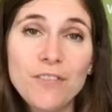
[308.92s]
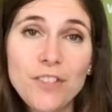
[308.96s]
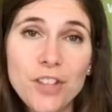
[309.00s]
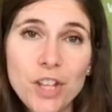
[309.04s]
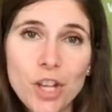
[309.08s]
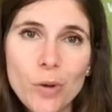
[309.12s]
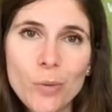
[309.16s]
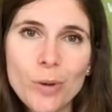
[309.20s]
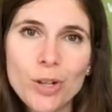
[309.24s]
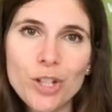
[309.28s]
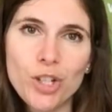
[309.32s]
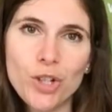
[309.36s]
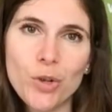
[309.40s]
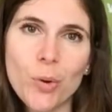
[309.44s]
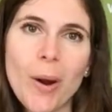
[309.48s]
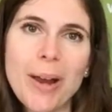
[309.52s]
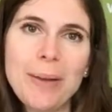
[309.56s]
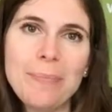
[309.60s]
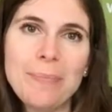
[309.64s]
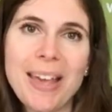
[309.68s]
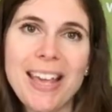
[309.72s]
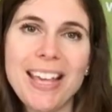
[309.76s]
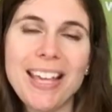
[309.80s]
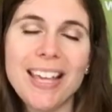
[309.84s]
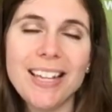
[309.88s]
you enjoyed
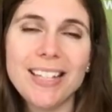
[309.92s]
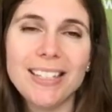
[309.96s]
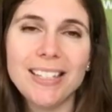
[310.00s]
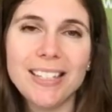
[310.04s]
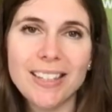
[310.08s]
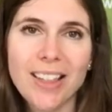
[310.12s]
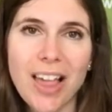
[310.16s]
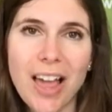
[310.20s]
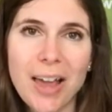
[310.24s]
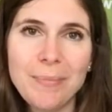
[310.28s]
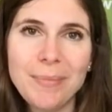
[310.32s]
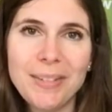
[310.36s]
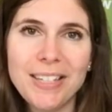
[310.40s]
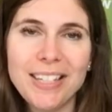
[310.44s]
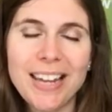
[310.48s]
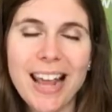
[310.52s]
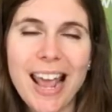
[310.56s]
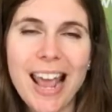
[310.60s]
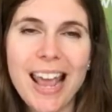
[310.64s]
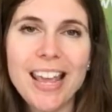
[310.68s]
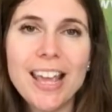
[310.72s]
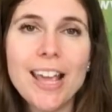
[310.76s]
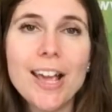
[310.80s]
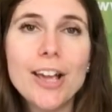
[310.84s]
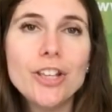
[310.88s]
making slime
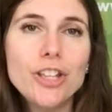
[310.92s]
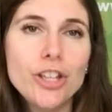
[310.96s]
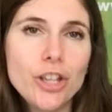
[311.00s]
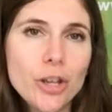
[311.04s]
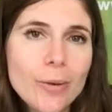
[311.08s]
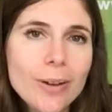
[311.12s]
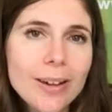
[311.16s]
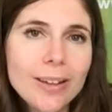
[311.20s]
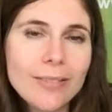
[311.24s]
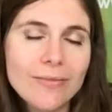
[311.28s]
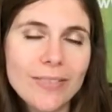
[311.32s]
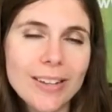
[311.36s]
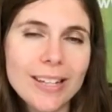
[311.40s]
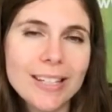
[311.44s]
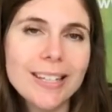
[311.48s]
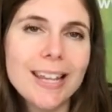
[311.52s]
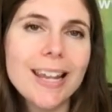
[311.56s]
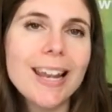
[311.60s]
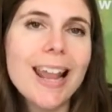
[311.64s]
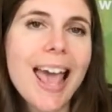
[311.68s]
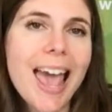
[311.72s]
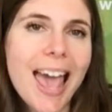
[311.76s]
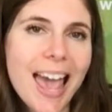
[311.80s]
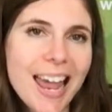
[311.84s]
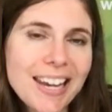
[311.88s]
today, you can
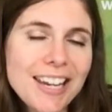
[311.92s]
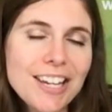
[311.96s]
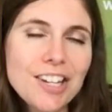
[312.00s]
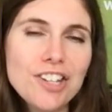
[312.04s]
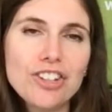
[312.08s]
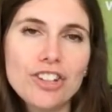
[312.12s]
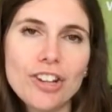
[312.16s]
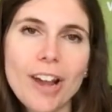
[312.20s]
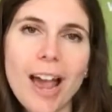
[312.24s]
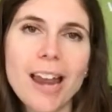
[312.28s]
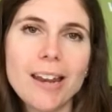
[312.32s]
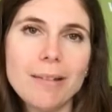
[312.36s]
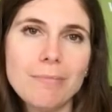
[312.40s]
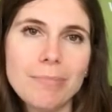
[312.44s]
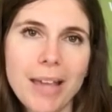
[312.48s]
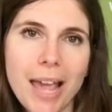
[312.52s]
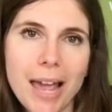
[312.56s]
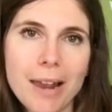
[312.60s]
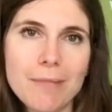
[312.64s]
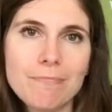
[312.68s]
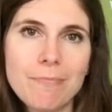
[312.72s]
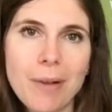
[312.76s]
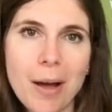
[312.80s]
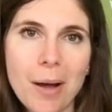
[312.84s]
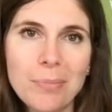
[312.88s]
visit any
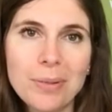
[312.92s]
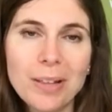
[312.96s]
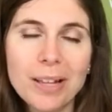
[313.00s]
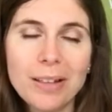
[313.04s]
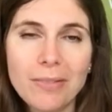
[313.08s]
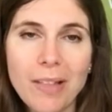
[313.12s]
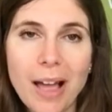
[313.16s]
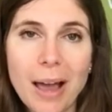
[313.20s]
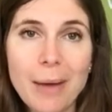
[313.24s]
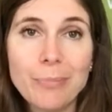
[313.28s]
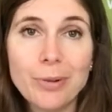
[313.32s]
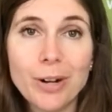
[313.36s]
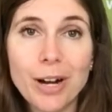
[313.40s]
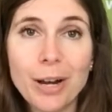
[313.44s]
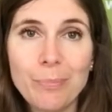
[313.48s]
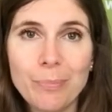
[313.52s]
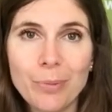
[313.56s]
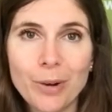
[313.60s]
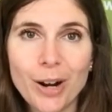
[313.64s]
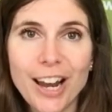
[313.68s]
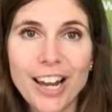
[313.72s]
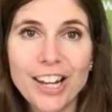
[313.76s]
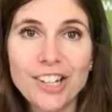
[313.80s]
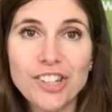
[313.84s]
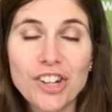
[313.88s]
Chatham-Kent Public Library
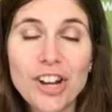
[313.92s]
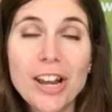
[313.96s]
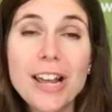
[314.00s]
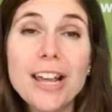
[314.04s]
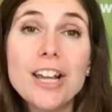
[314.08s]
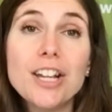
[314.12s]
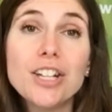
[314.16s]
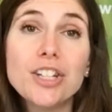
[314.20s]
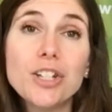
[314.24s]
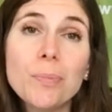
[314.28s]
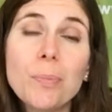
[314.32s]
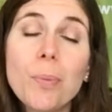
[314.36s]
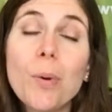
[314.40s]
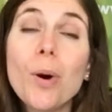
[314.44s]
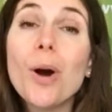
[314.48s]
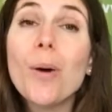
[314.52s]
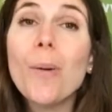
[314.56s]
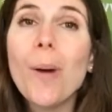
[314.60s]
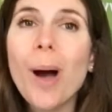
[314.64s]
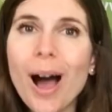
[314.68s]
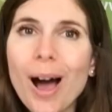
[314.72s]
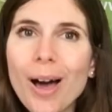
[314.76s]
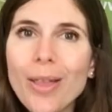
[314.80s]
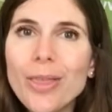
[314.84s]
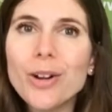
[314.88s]
branch to borrow
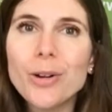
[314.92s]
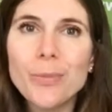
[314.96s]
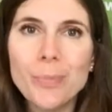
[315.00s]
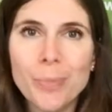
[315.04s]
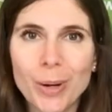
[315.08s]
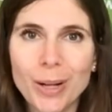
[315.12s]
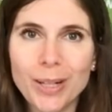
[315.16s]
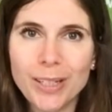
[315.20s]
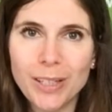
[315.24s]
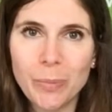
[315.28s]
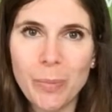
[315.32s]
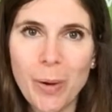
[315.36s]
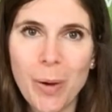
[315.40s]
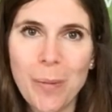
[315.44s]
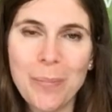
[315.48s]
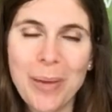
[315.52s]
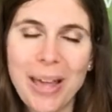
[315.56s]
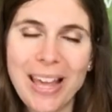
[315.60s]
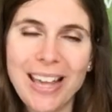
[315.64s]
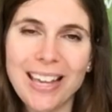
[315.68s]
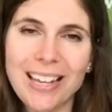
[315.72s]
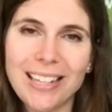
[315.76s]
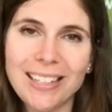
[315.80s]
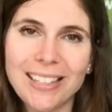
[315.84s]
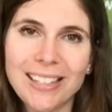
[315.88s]
other books about
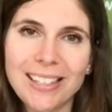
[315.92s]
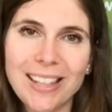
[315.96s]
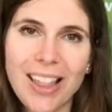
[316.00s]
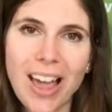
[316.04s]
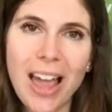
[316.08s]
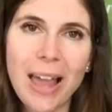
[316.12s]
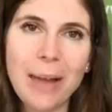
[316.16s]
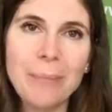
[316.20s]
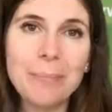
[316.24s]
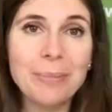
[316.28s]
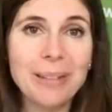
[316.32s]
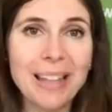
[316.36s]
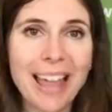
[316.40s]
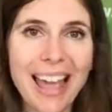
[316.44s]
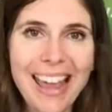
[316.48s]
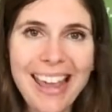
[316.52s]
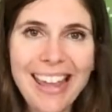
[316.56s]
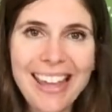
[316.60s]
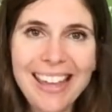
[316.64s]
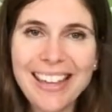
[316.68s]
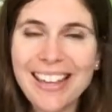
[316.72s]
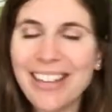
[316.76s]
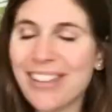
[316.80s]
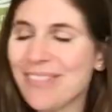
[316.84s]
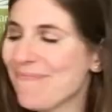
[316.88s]
making slime,
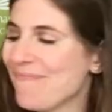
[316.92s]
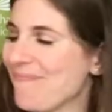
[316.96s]
like